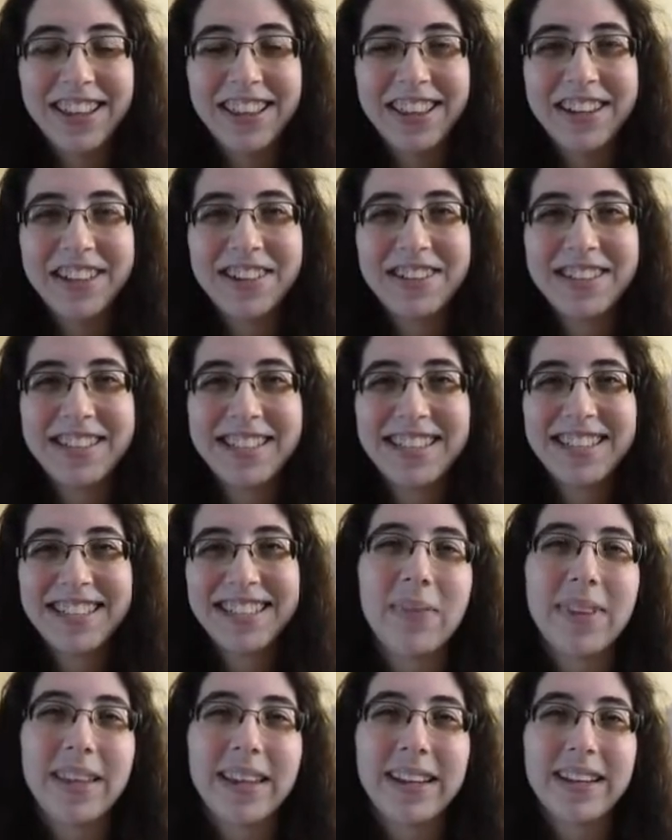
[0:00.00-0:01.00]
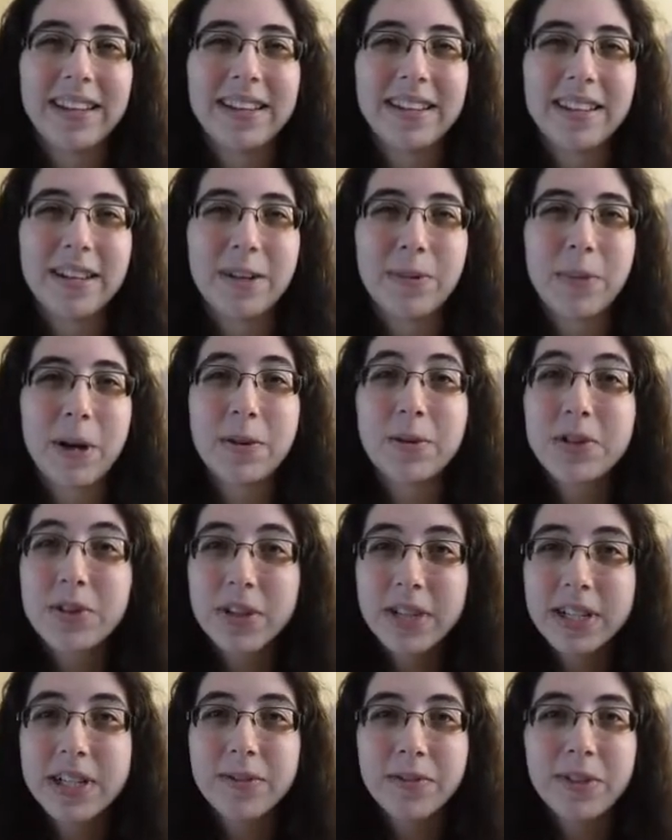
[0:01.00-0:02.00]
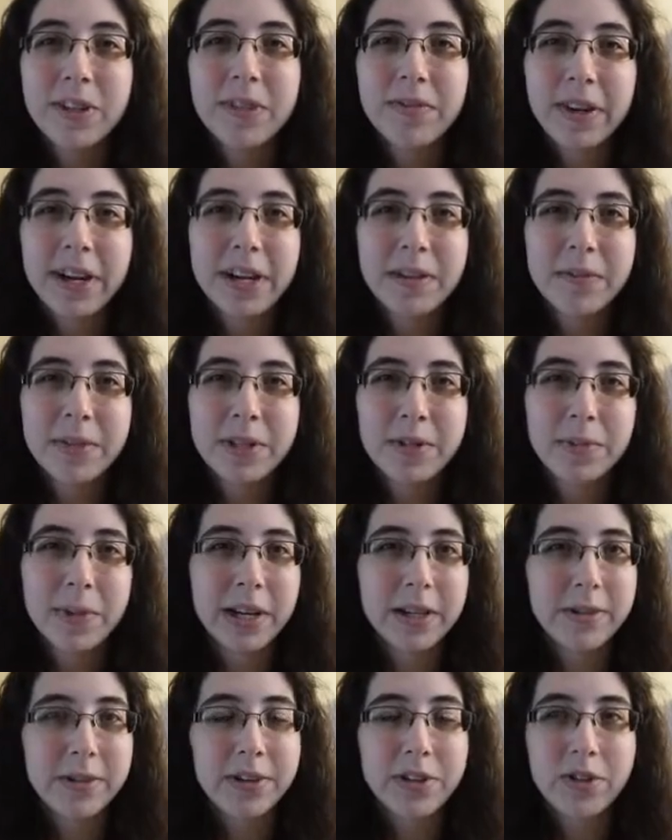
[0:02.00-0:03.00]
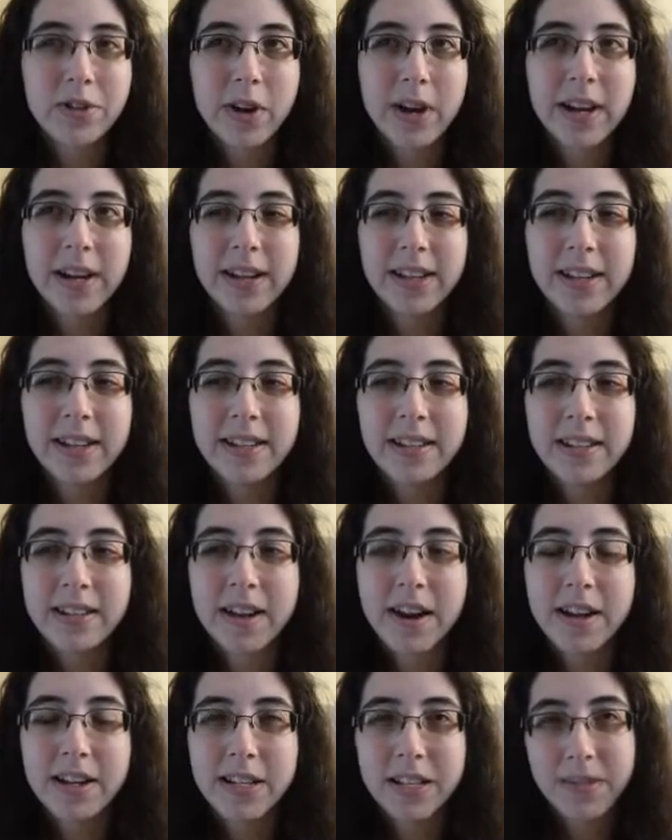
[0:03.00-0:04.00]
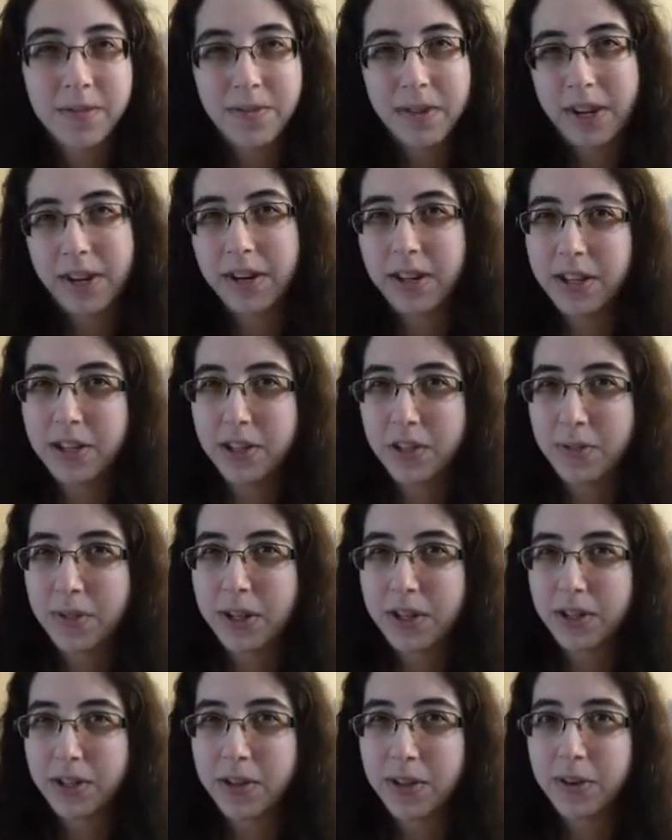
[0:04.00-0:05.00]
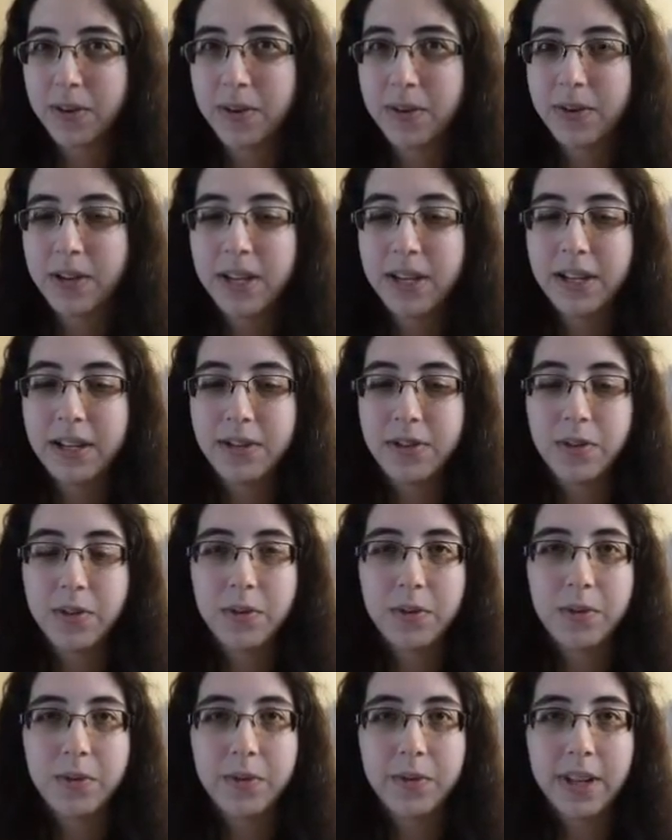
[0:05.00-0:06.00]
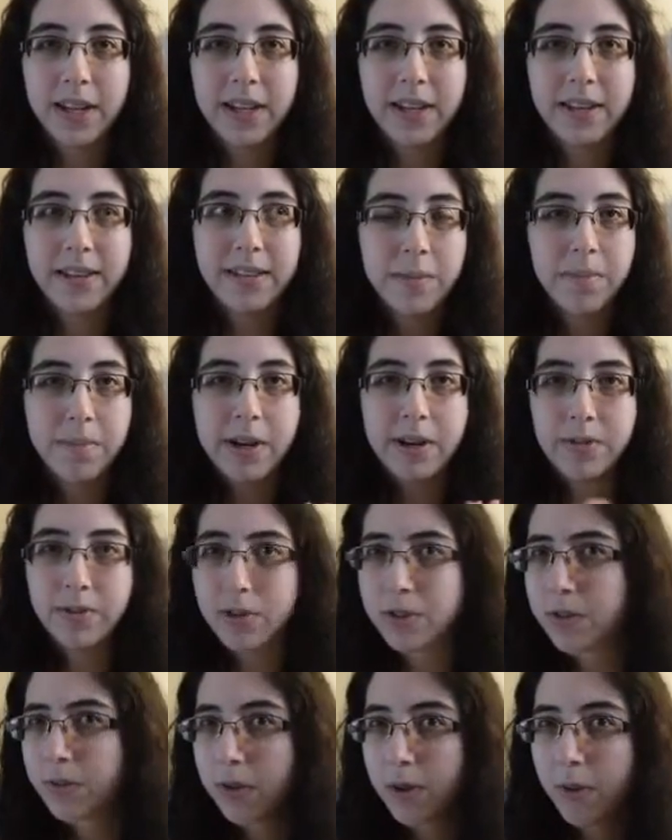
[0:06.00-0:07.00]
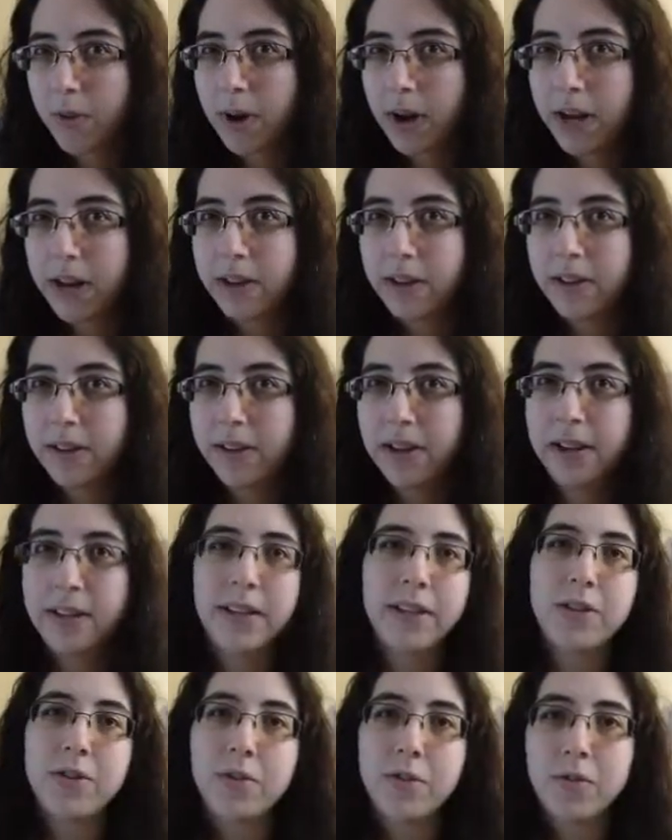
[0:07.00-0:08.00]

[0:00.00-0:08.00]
those. And I would try different environments, but I would try not to vary it too much. So do like mountains for a while, and then do